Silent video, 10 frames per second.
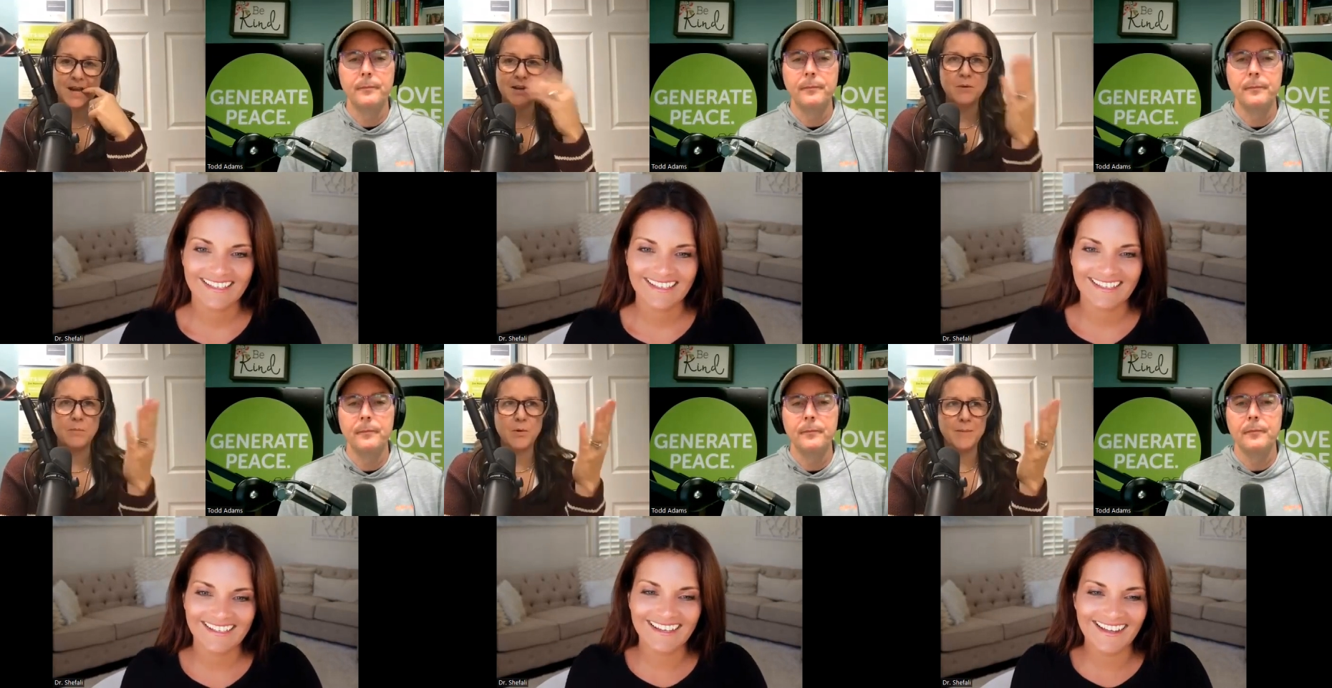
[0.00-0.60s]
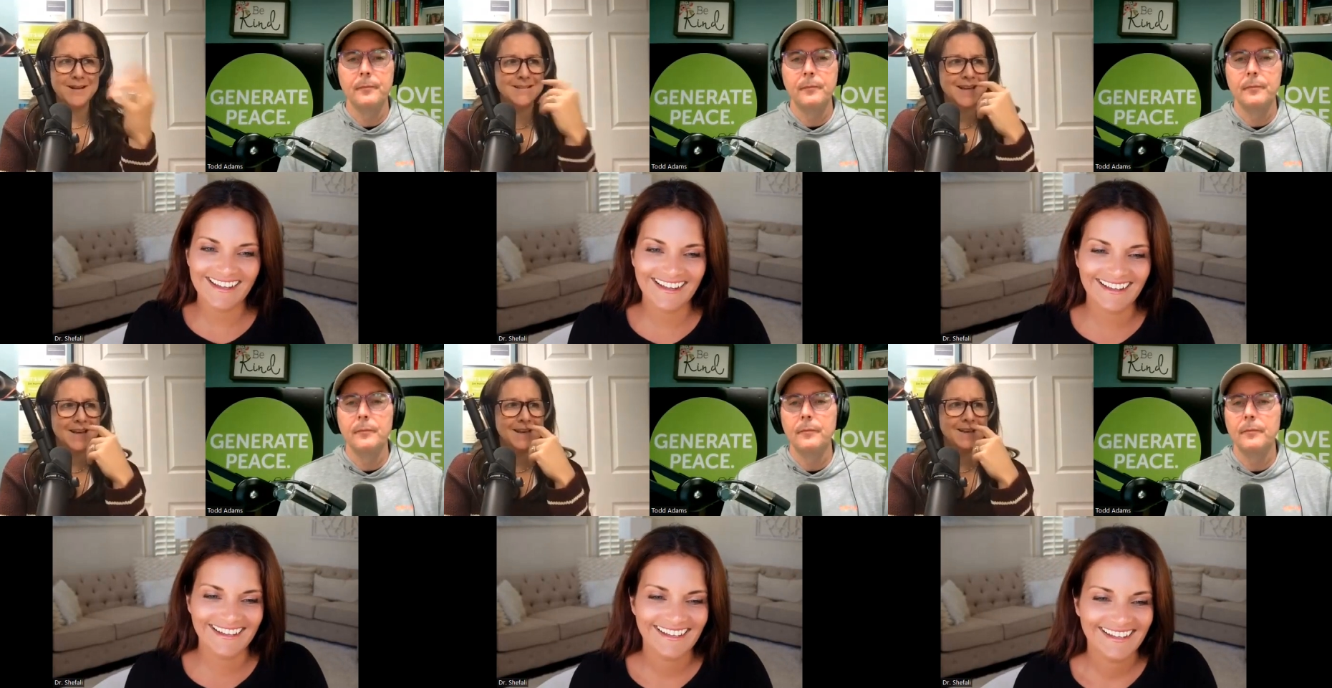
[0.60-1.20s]
Speaker 1: uh, gabor
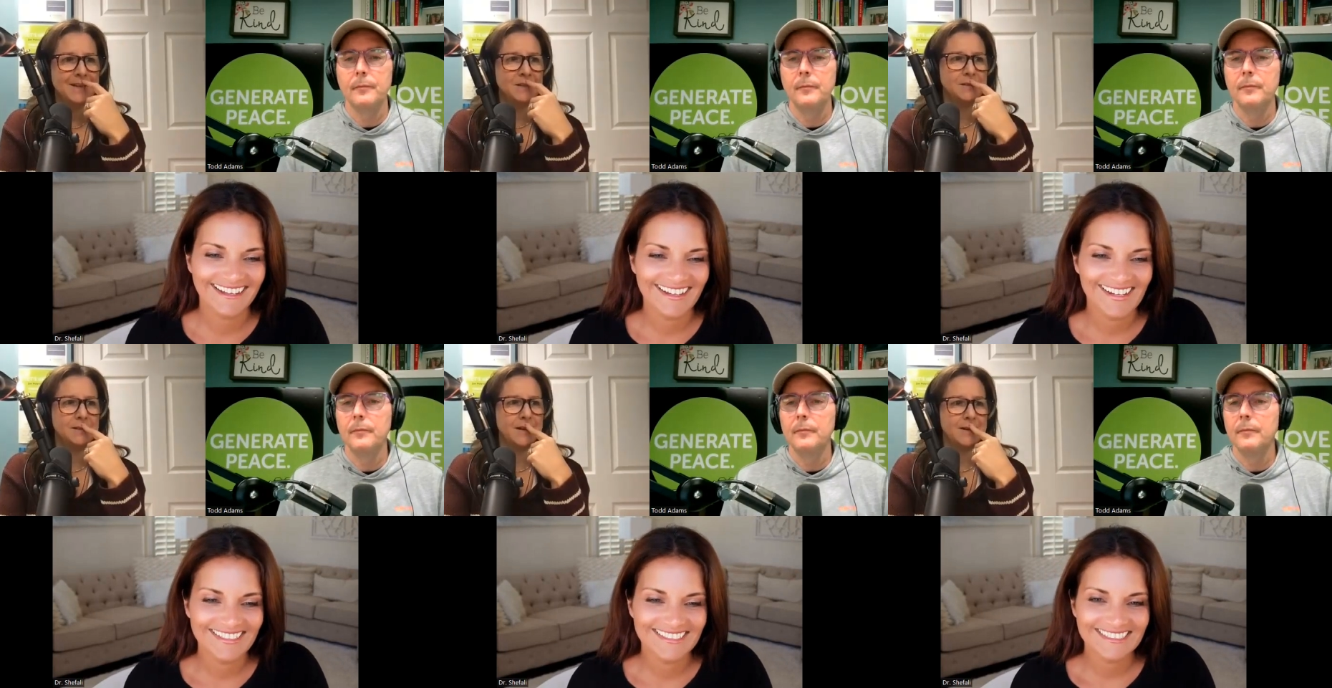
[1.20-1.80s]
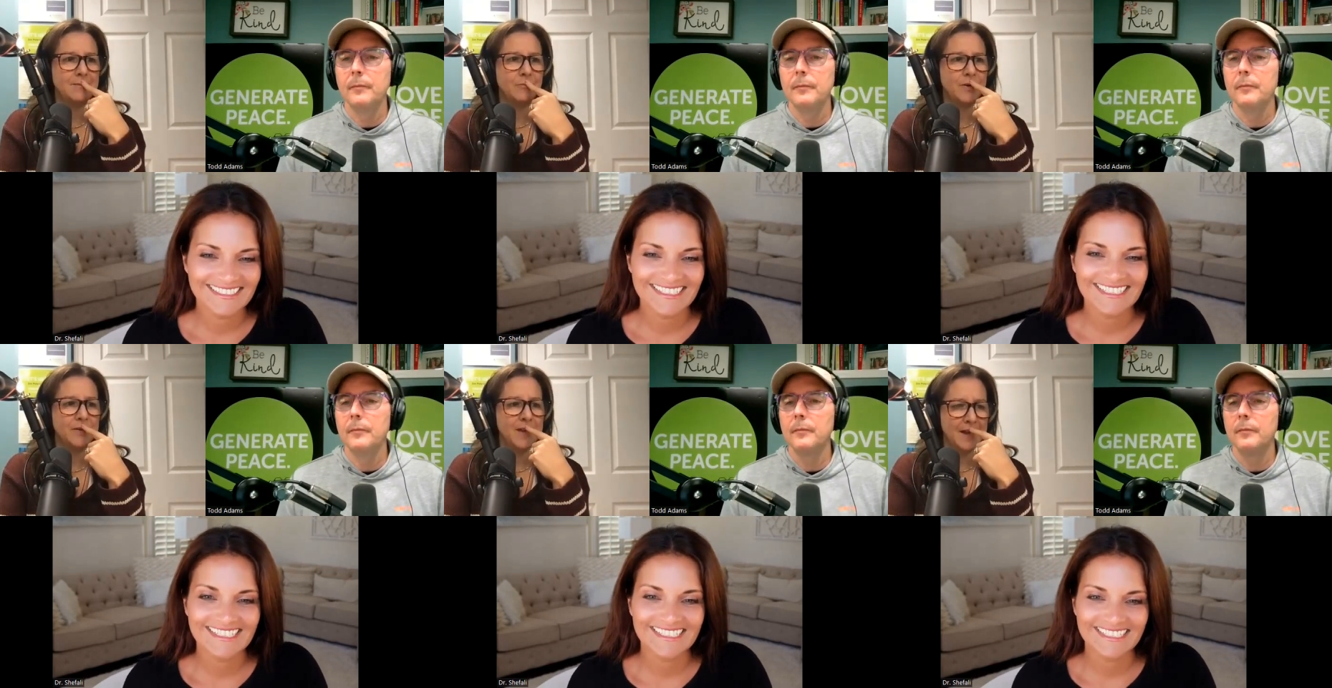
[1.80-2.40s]
mate is uh,
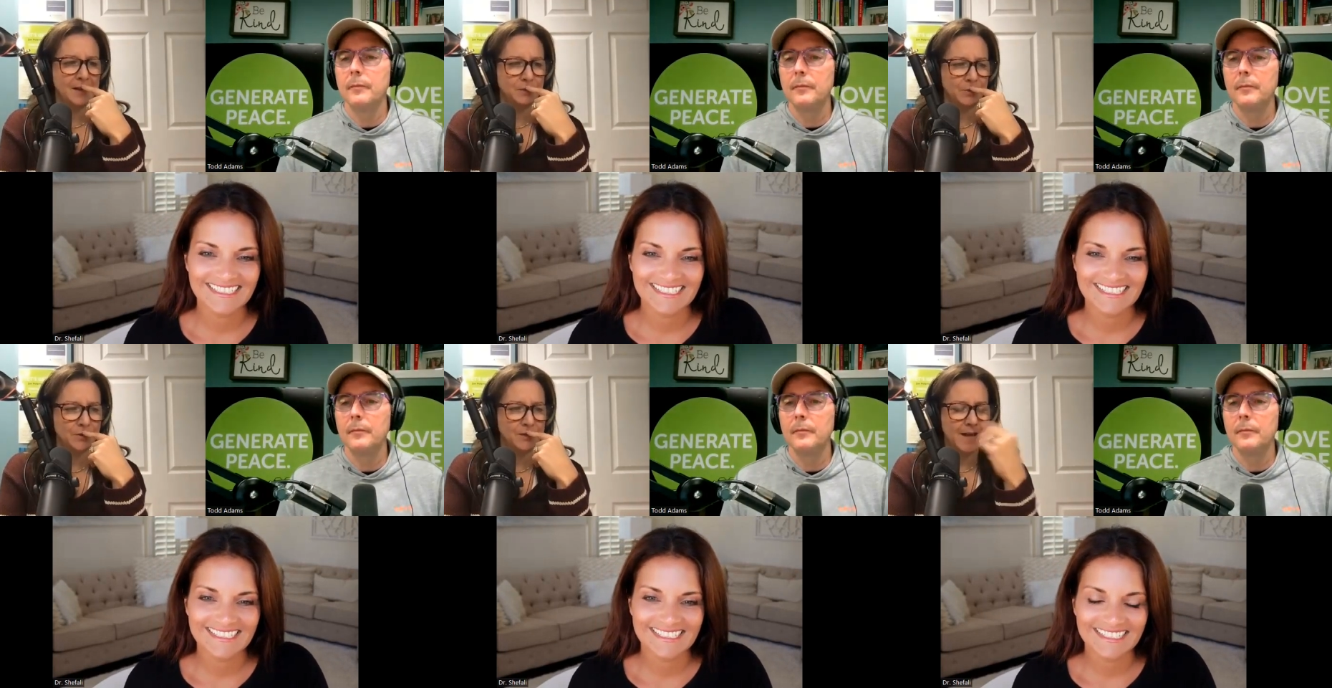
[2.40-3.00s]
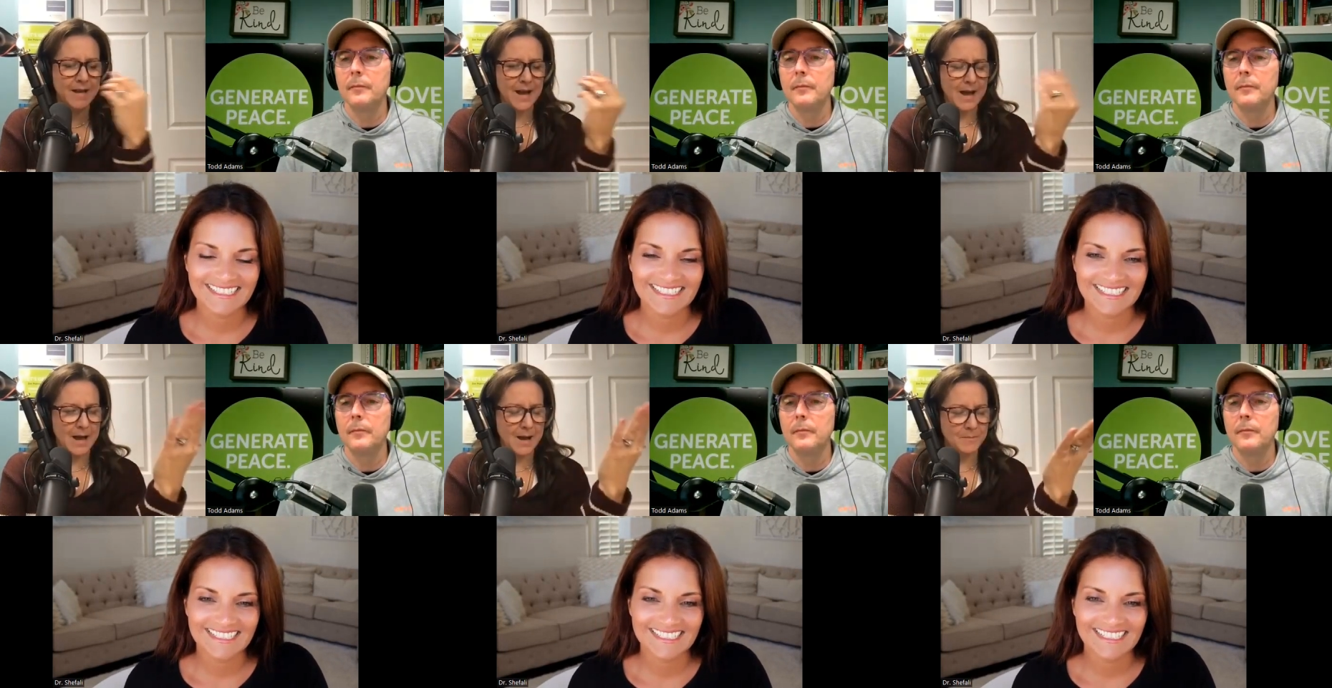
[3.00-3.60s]
one of the experts
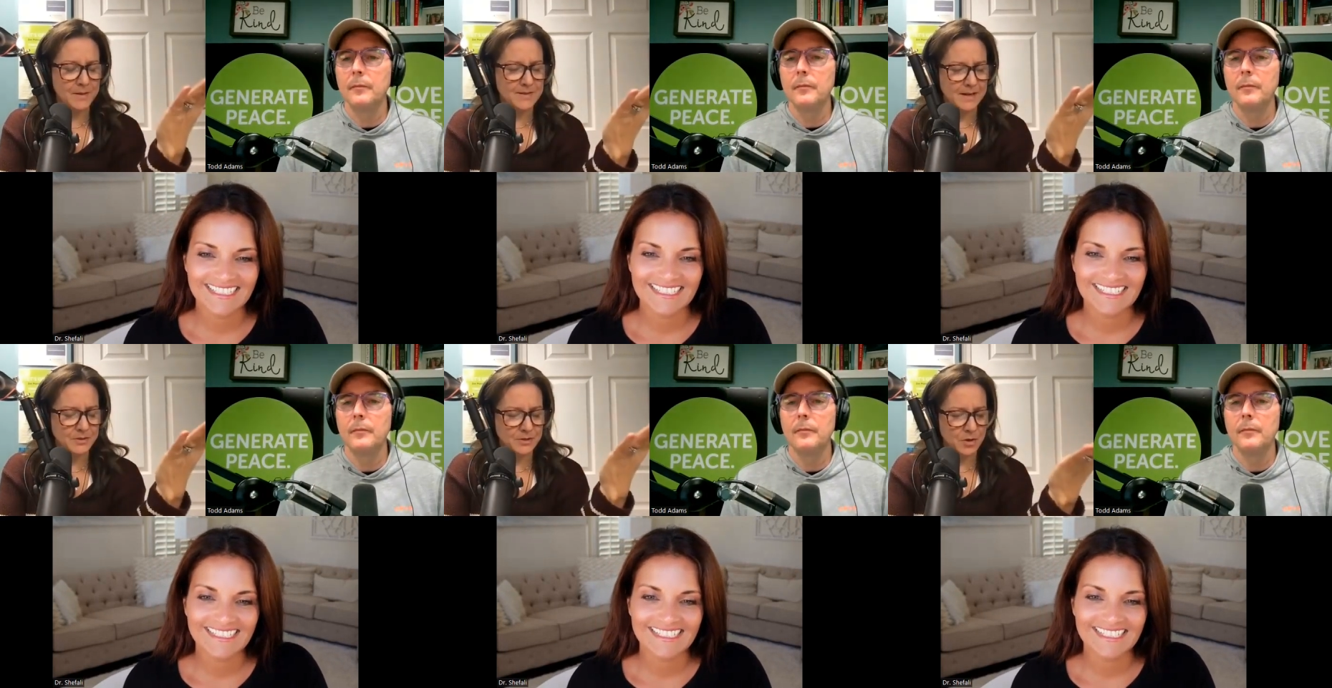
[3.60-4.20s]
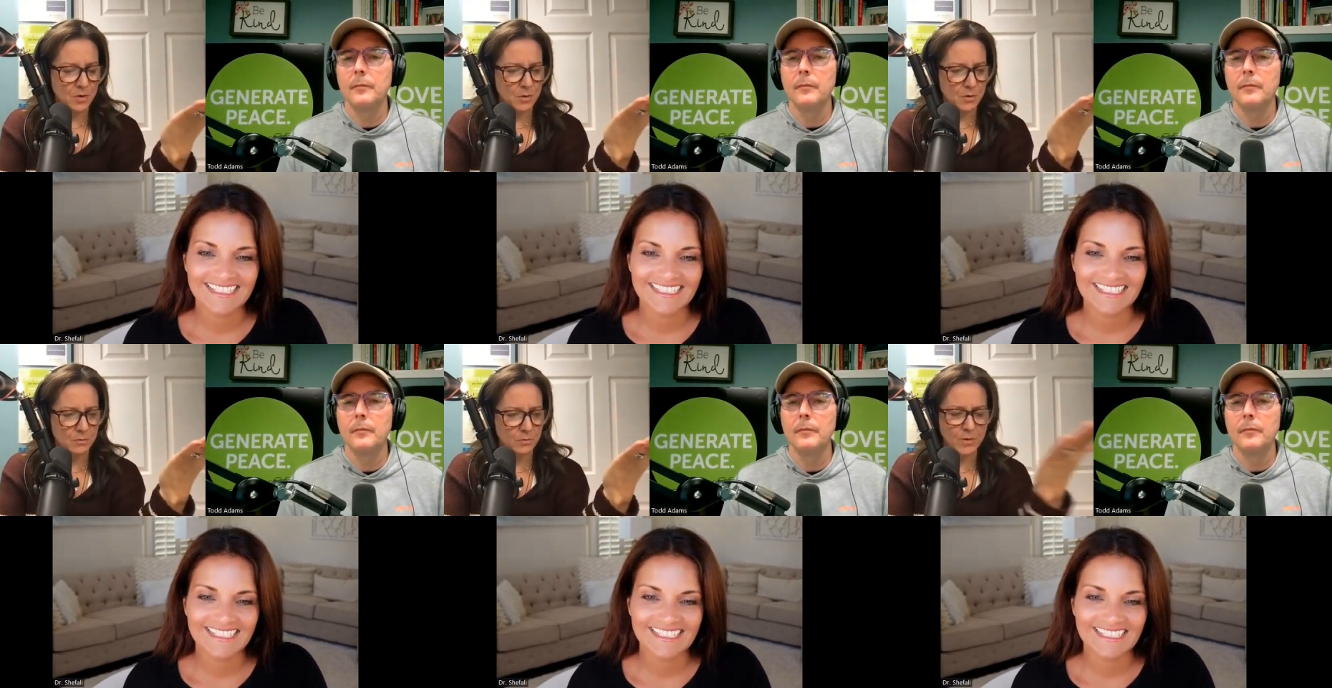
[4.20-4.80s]
um, dr
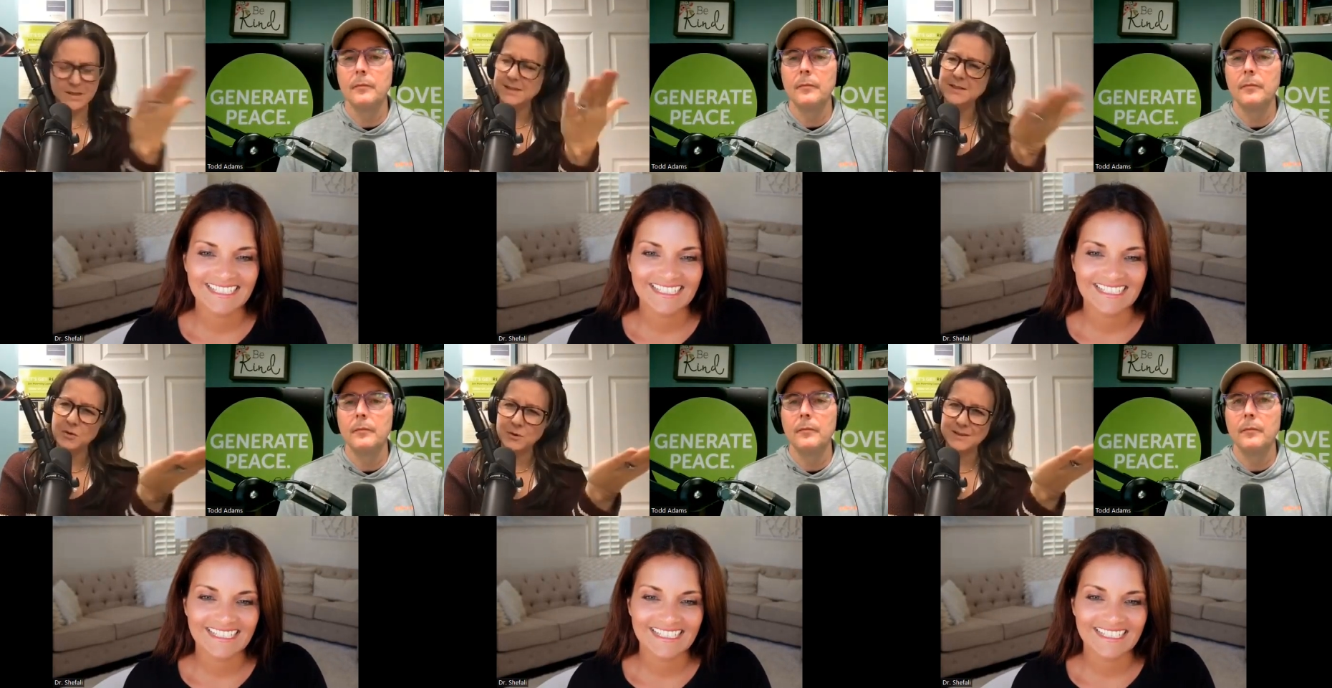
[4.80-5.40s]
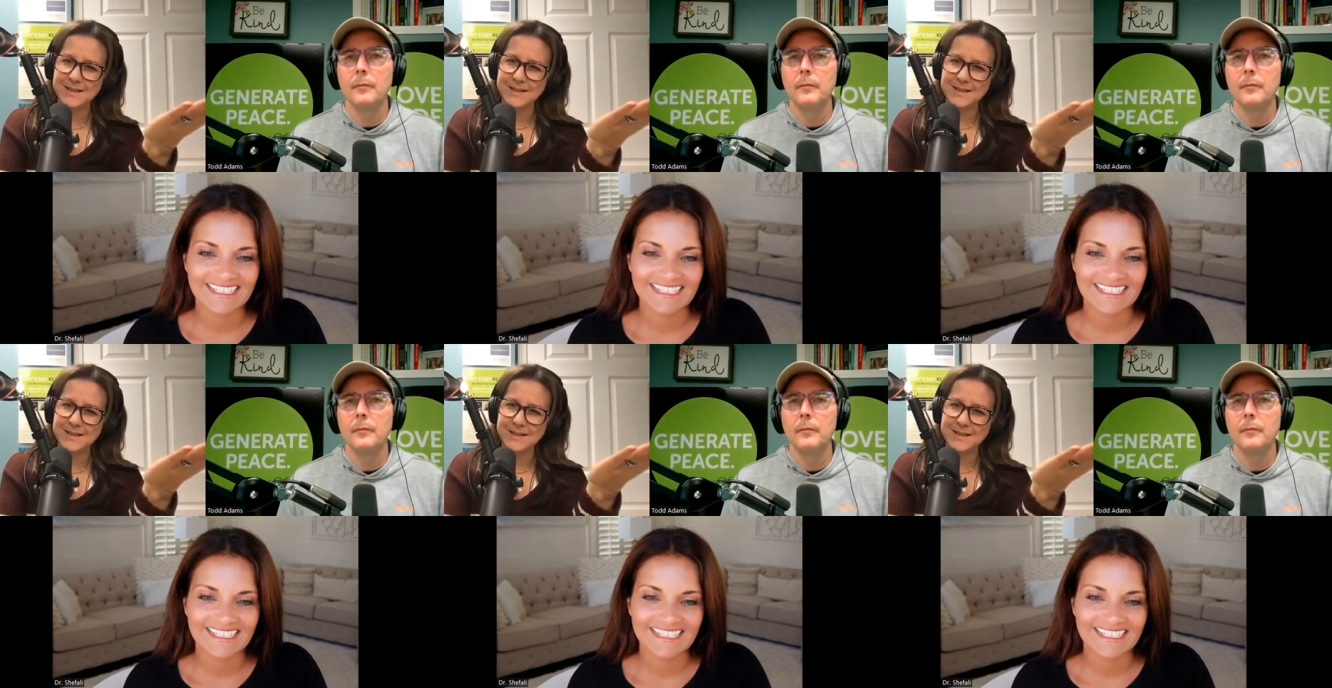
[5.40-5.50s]
nicole what's nicole's